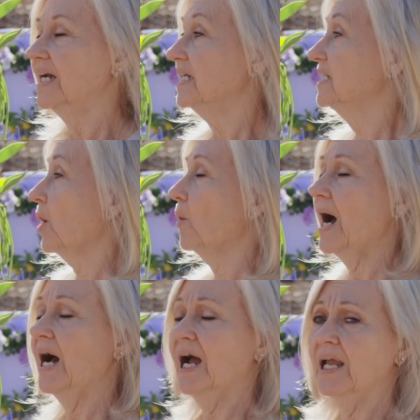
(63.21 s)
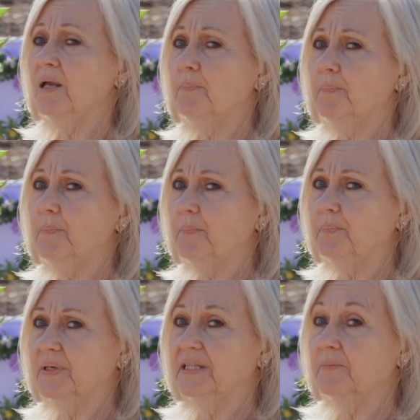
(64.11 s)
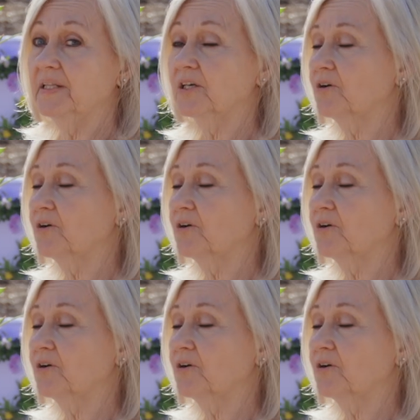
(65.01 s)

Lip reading: So I put them in the